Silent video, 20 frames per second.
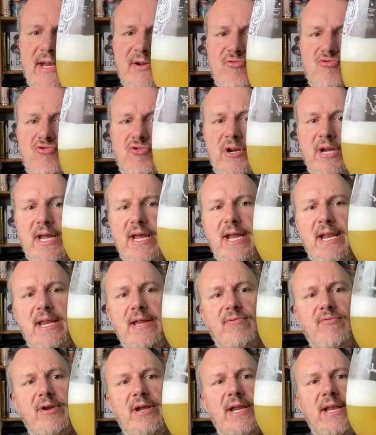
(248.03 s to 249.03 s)
really,
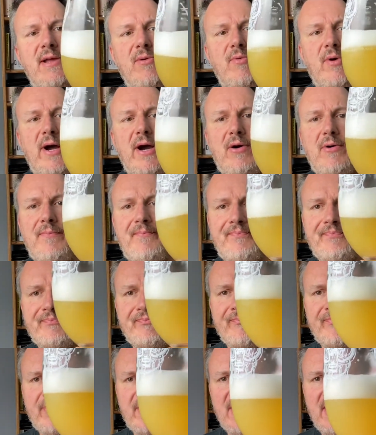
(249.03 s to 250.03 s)
really well.
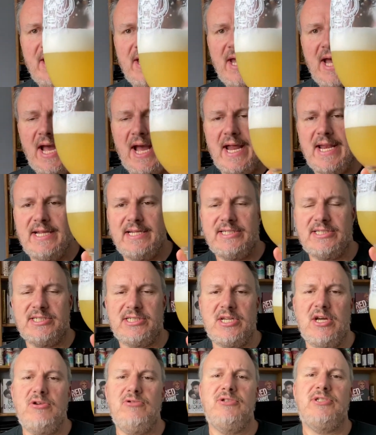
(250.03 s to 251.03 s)
And it's
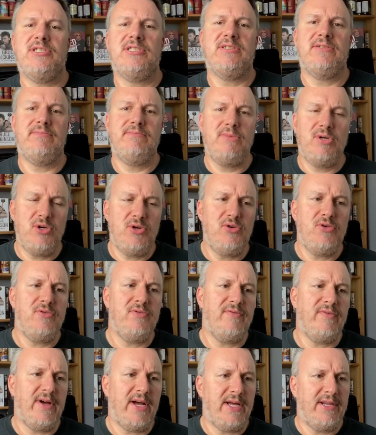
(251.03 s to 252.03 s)
so
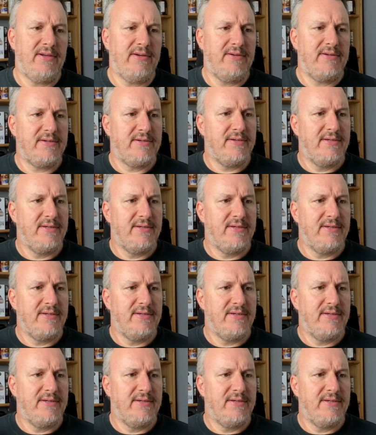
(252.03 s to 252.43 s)
smooth and